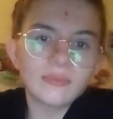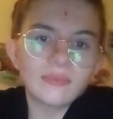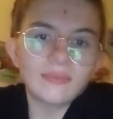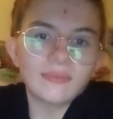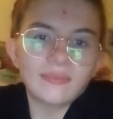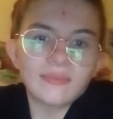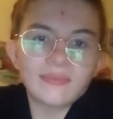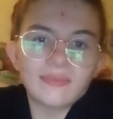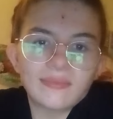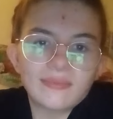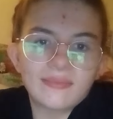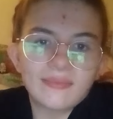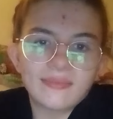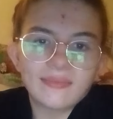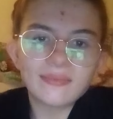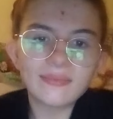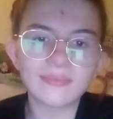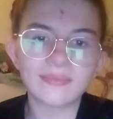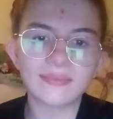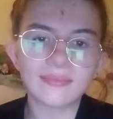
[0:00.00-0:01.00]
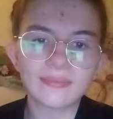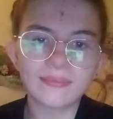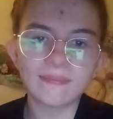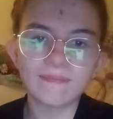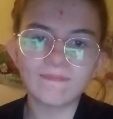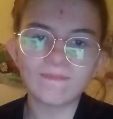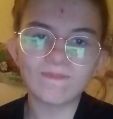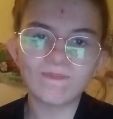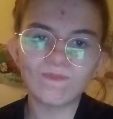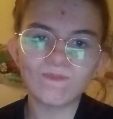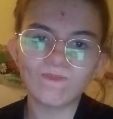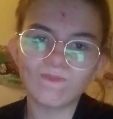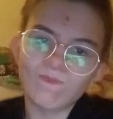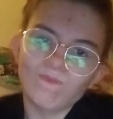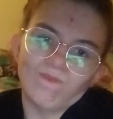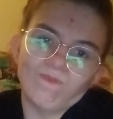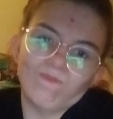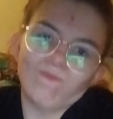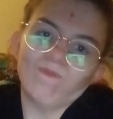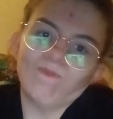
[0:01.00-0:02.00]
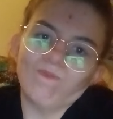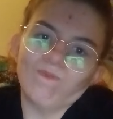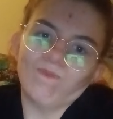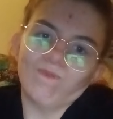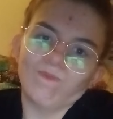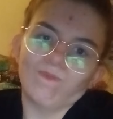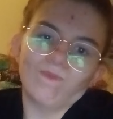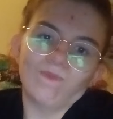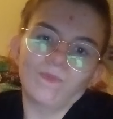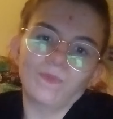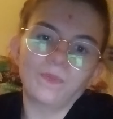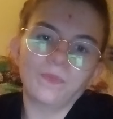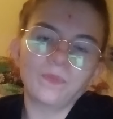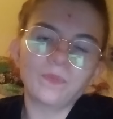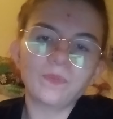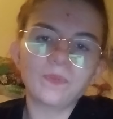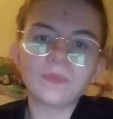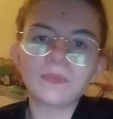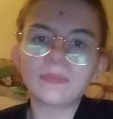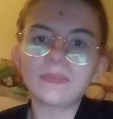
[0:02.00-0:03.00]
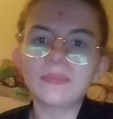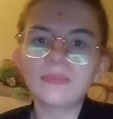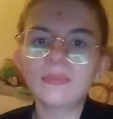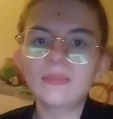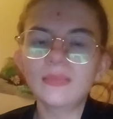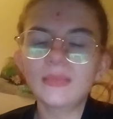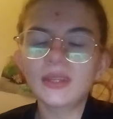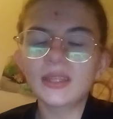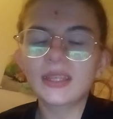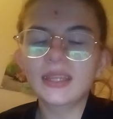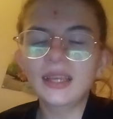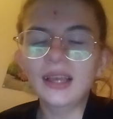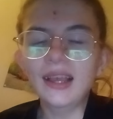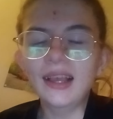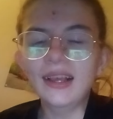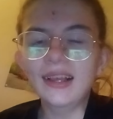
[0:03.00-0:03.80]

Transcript: No one is speaking in this clip.